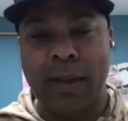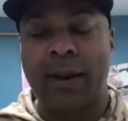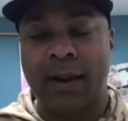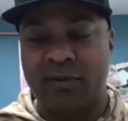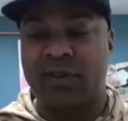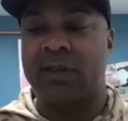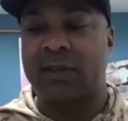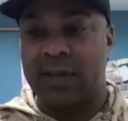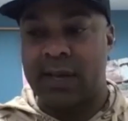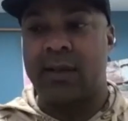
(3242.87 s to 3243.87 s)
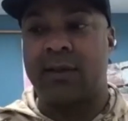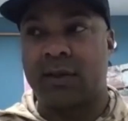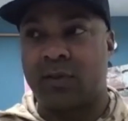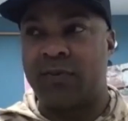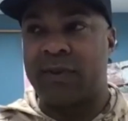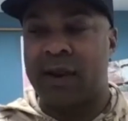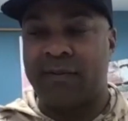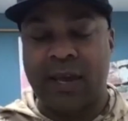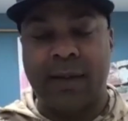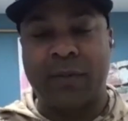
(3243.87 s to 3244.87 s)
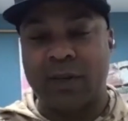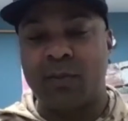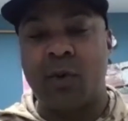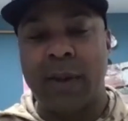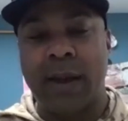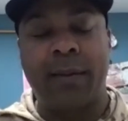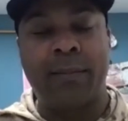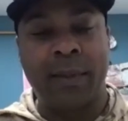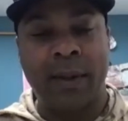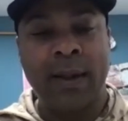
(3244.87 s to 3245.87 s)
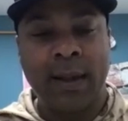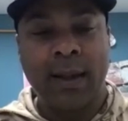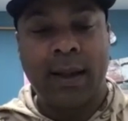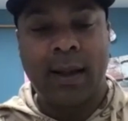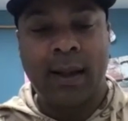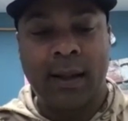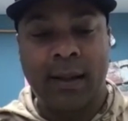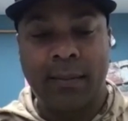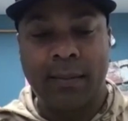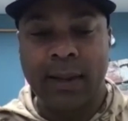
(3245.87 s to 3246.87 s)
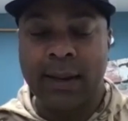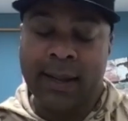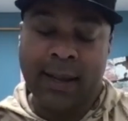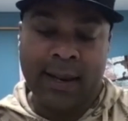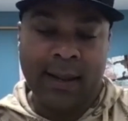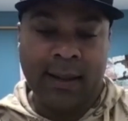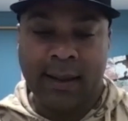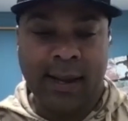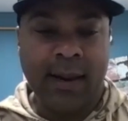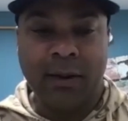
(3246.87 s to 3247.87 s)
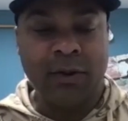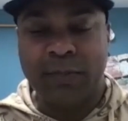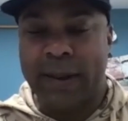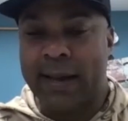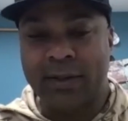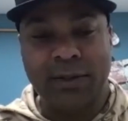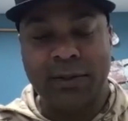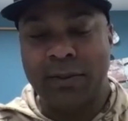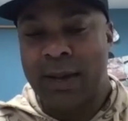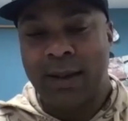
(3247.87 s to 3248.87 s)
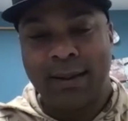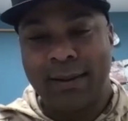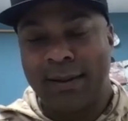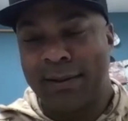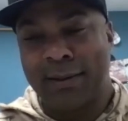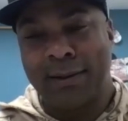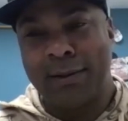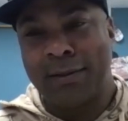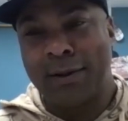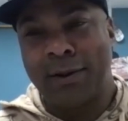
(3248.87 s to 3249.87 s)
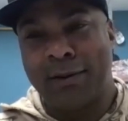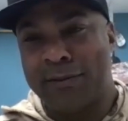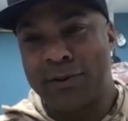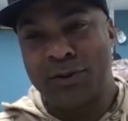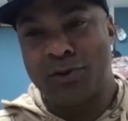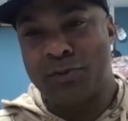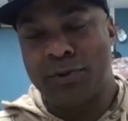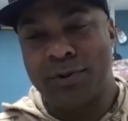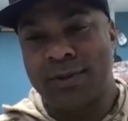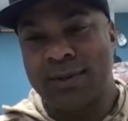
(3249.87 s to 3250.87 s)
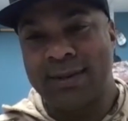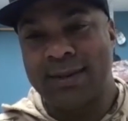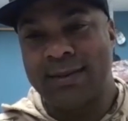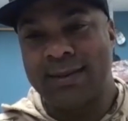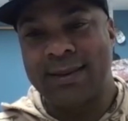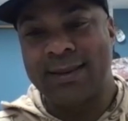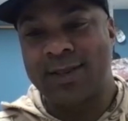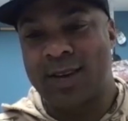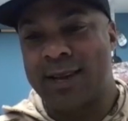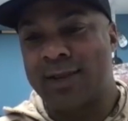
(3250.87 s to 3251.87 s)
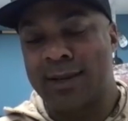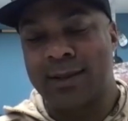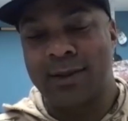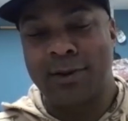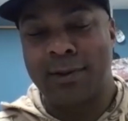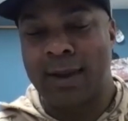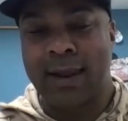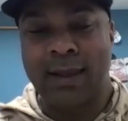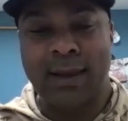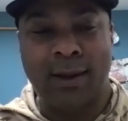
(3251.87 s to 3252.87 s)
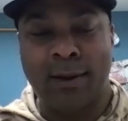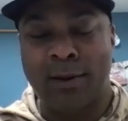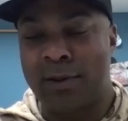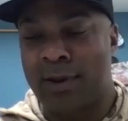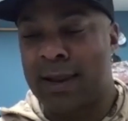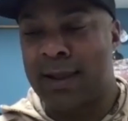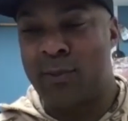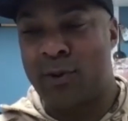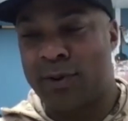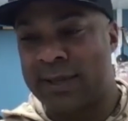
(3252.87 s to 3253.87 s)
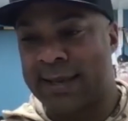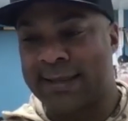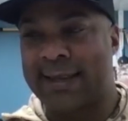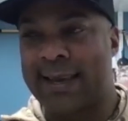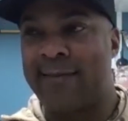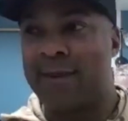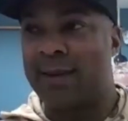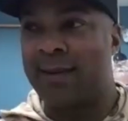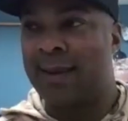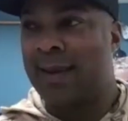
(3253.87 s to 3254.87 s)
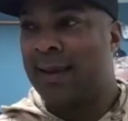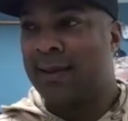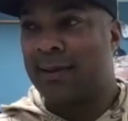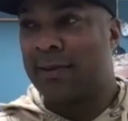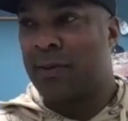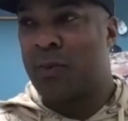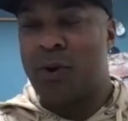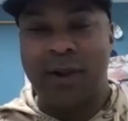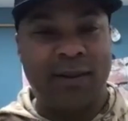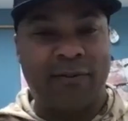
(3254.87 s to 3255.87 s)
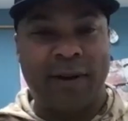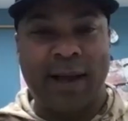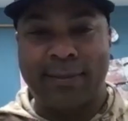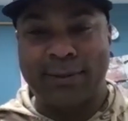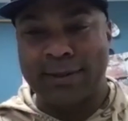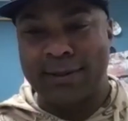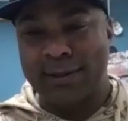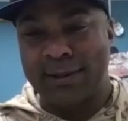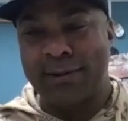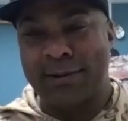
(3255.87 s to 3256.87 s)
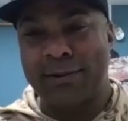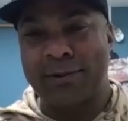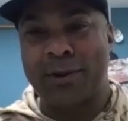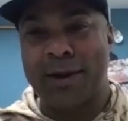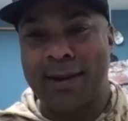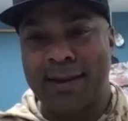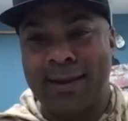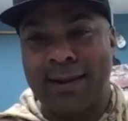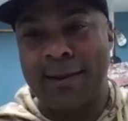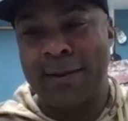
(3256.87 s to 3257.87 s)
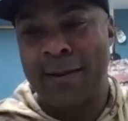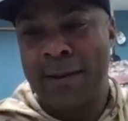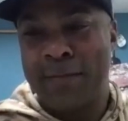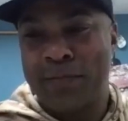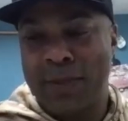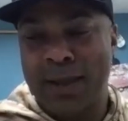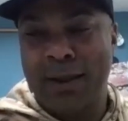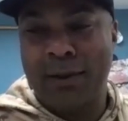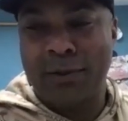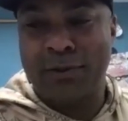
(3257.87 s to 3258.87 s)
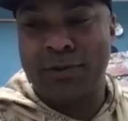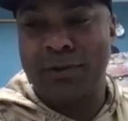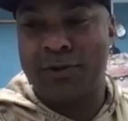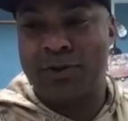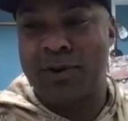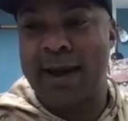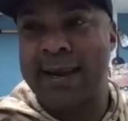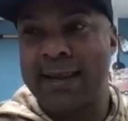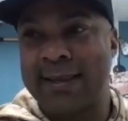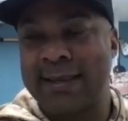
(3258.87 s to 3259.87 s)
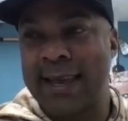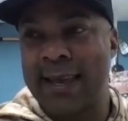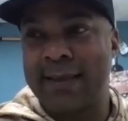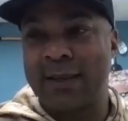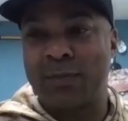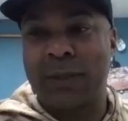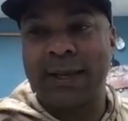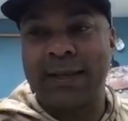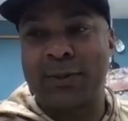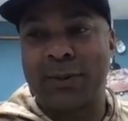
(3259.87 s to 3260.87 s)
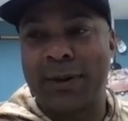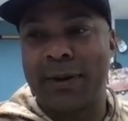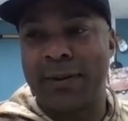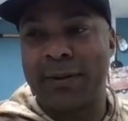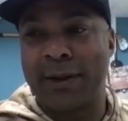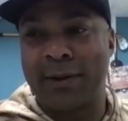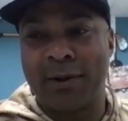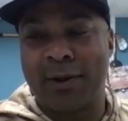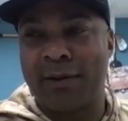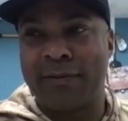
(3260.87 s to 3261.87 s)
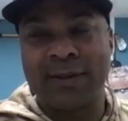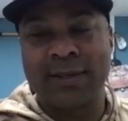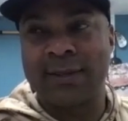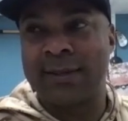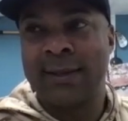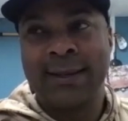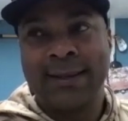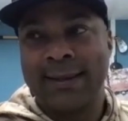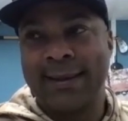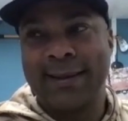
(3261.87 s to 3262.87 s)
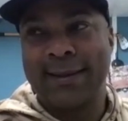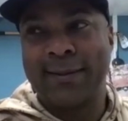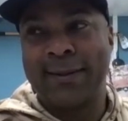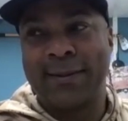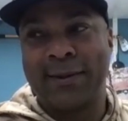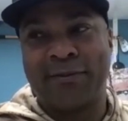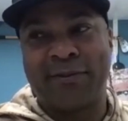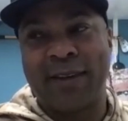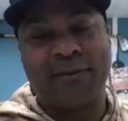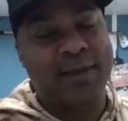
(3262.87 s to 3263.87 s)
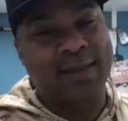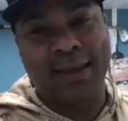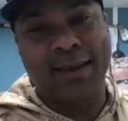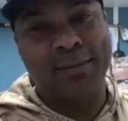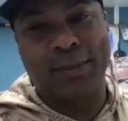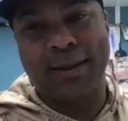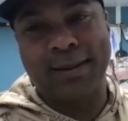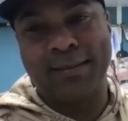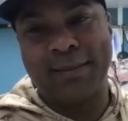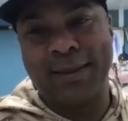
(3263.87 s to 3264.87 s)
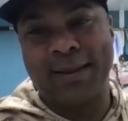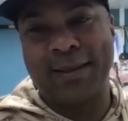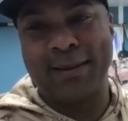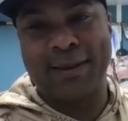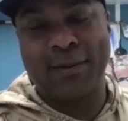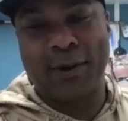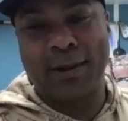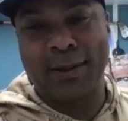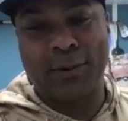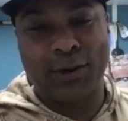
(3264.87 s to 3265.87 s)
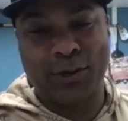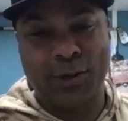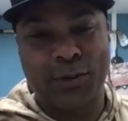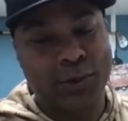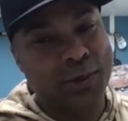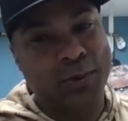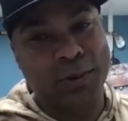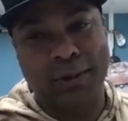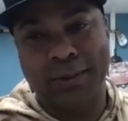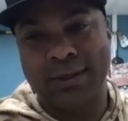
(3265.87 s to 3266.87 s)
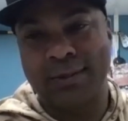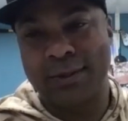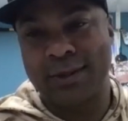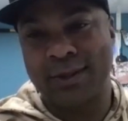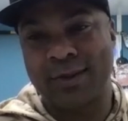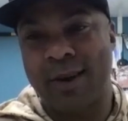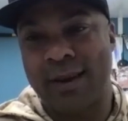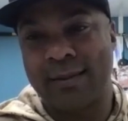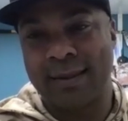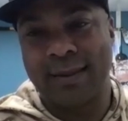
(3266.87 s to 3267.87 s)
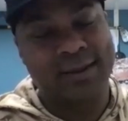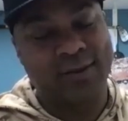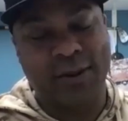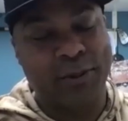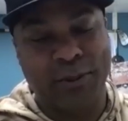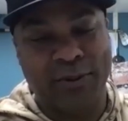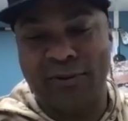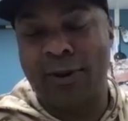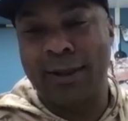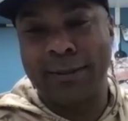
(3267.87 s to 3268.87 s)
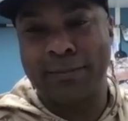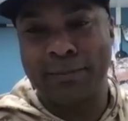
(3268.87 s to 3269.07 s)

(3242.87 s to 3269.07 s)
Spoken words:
And ever since then, we've kind of kept this momentum. And again, it goes back to, the golf consumer is changing. They're getting younger, they're getting more tech savvy, they're wanting different options. They're trying to, they're trying to stay in this place where, golf is, their favorite thing, but they want to show it to the world, which is great, and it's right where we fall in.